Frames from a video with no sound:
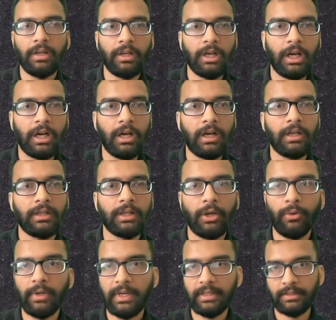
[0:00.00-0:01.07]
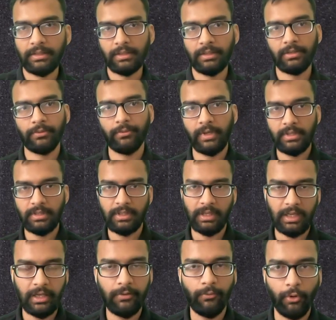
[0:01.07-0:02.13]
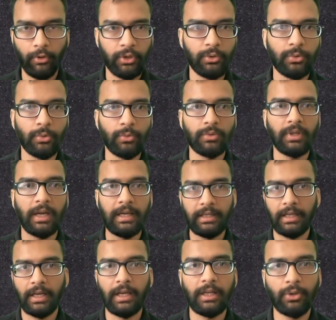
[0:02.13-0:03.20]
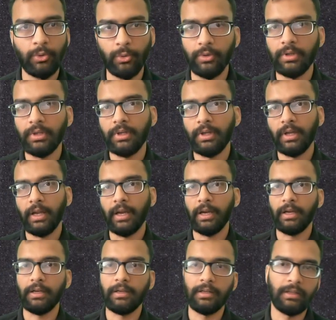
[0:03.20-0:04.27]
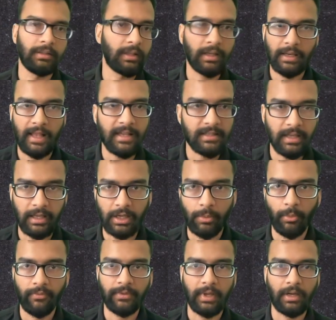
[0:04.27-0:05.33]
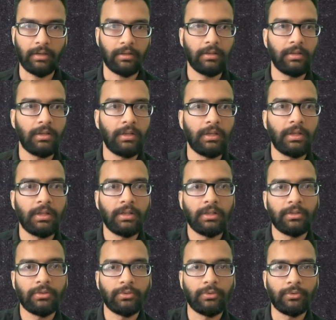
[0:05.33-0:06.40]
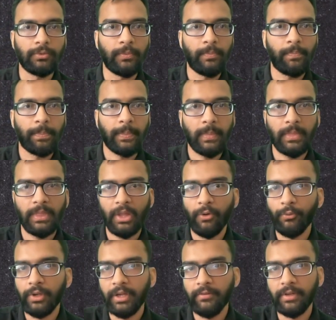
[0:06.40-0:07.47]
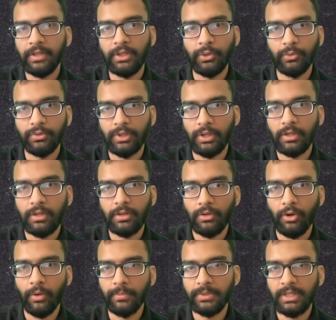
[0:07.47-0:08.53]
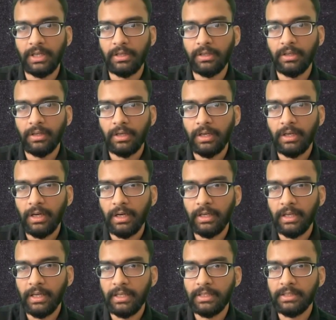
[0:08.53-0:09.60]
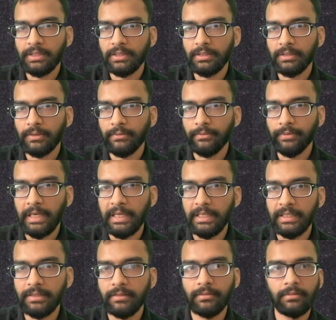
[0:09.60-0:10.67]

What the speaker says: Now let's once again walk you through the entire code and the class diagram of that. So now we have a user object, it has fields,